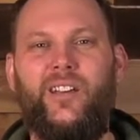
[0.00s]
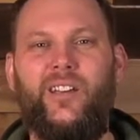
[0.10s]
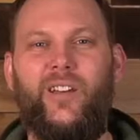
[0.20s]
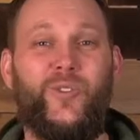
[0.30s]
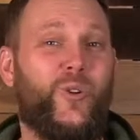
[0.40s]

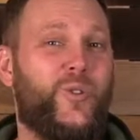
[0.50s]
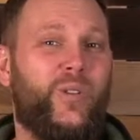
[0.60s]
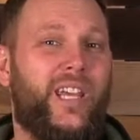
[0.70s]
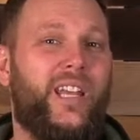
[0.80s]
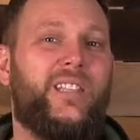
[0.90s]
If church
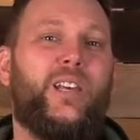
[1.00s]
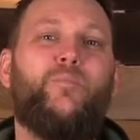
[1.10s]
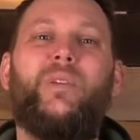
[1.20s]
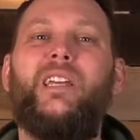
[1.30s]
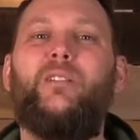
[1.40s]
only ends up
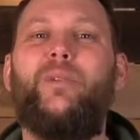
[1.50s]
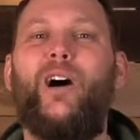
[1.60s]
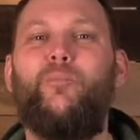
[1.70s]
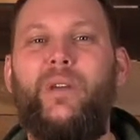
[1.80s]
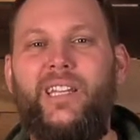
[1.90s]
being
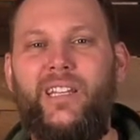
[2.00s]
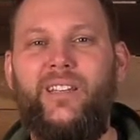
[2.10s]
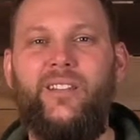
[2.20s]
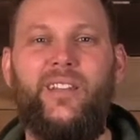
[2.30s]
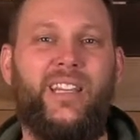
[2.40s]
about
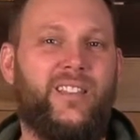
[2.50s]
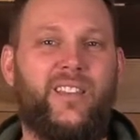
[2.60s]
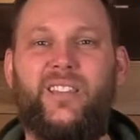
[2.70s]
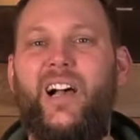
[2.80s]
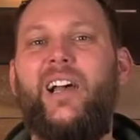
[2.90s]
meeting these
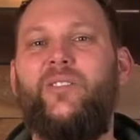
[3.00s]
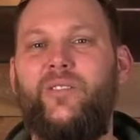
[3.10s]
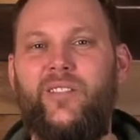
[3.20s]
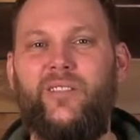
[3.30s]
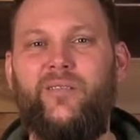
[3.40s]

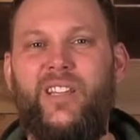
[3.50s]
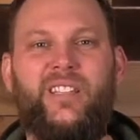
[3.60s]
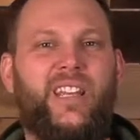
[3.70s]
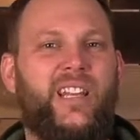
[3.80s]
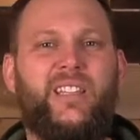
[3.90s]
desires, these
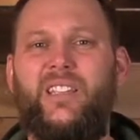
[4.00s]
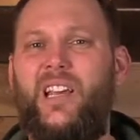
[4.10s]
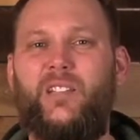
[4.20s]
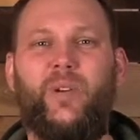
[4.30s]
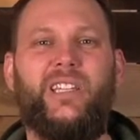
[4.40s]
needs, these
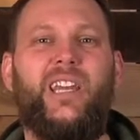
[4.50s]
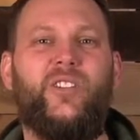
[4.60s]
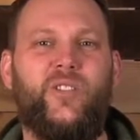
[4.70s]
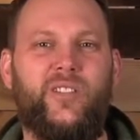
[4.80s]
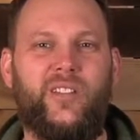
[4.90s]

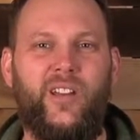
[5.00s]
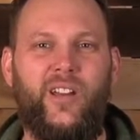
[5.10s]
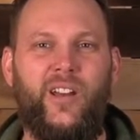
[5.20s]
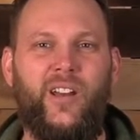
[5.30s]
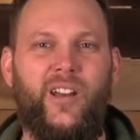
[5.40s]
expectations,
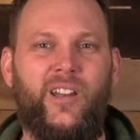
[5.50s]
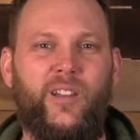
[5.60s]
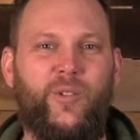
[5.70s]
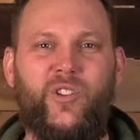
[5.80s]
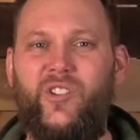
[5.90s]
then
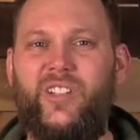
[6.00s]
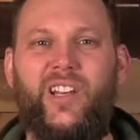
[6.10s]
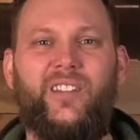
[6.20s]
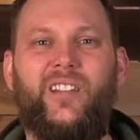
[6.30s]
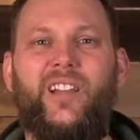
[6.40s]
we should just
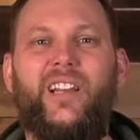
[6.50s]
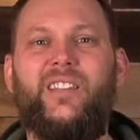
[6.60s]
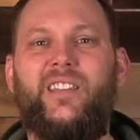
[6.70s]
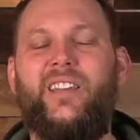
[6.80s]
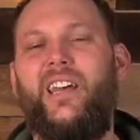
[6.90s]
cut the
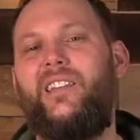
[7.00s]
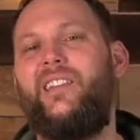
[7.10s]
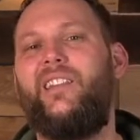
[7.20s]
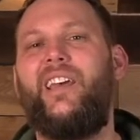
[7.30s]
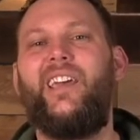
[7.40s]
lights and head to the
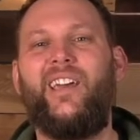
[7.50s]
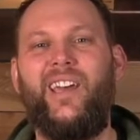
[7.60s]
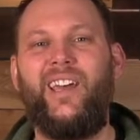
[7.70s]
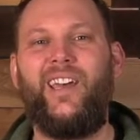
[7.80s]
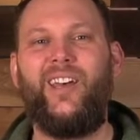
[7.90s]
lake.
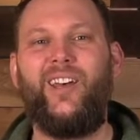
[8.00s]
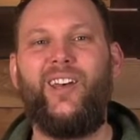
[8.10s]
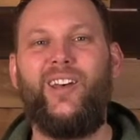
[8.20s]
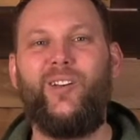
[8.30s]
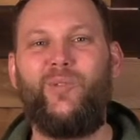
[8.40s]

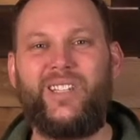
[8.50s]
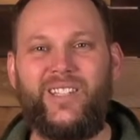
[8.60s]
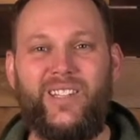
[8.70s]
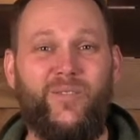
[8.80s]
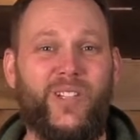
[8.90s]

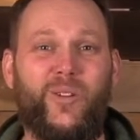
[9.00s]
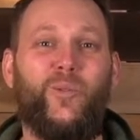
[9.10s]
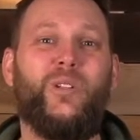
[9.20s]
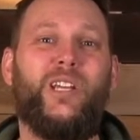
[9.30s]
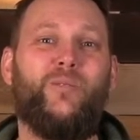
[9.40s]
Because if it's
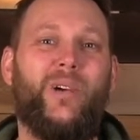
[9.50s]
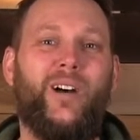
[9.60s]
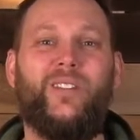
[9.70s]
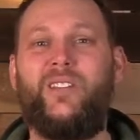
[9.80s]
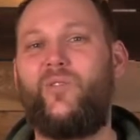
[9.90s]
only
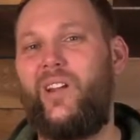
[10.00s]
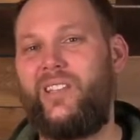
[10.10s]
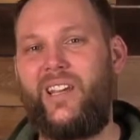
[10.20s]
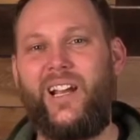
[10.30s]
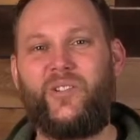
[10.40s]
about these
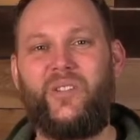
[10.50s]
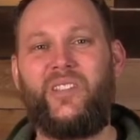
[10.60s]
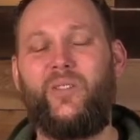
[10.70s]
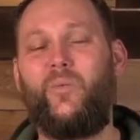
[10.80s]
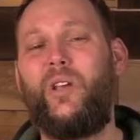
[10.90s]
transactions,
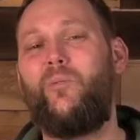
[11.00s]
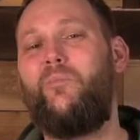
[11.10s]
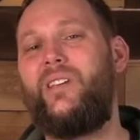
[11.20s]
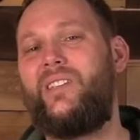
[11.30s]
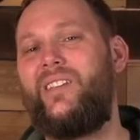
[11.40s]
then we are
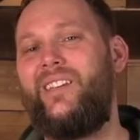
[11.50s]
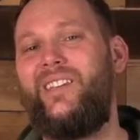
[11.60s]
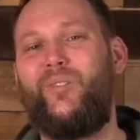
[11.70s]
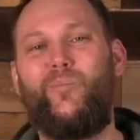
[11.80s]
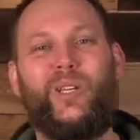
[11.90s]
missing
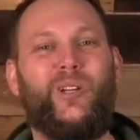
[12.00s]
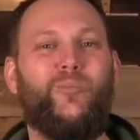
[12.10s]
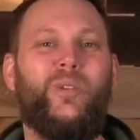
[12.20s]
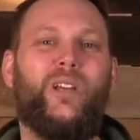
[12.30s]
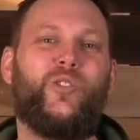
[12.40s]
the bigger
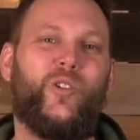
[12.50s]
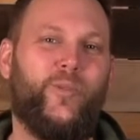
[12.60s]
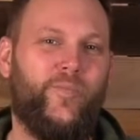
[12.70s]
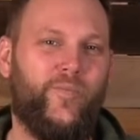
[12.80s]
picture.